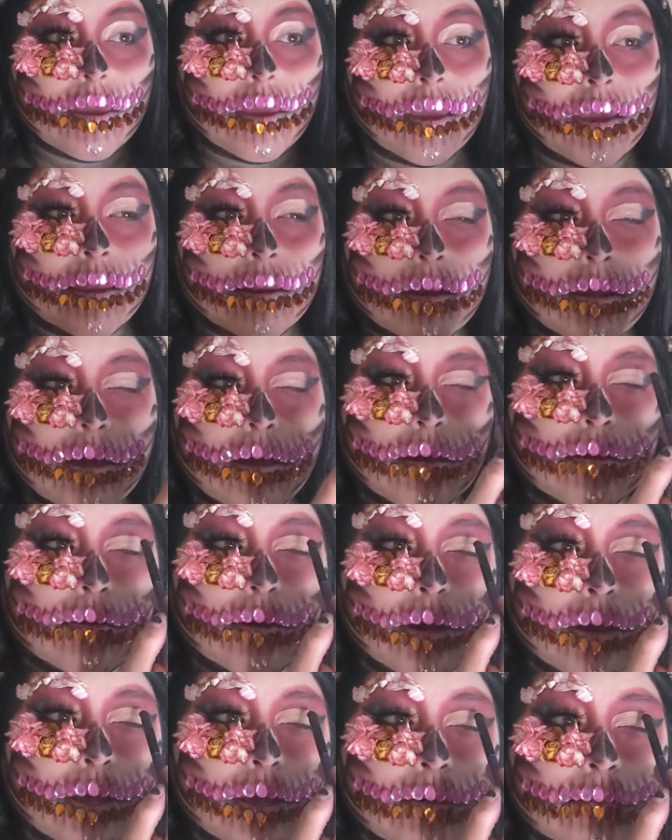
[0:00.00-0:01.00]
And now
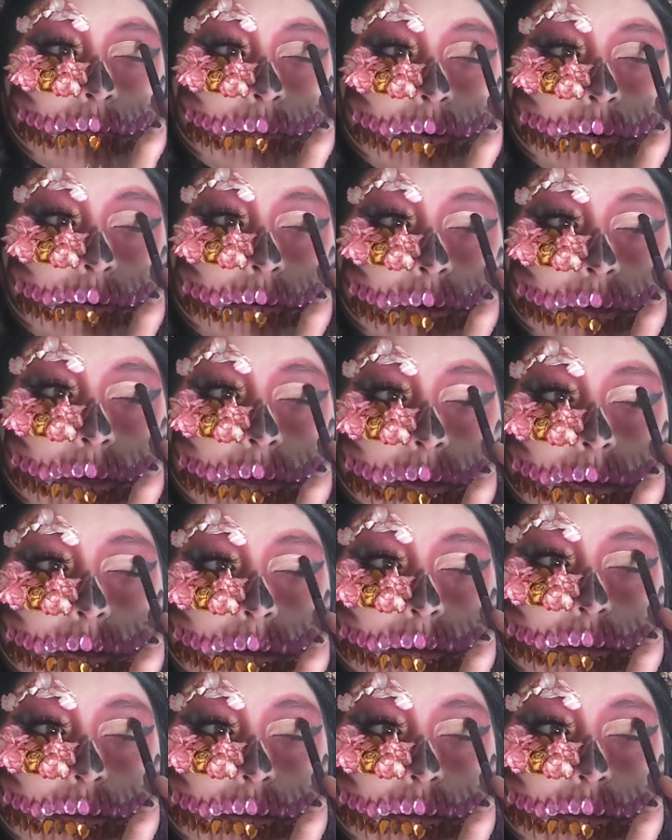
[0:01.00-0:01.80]
I am going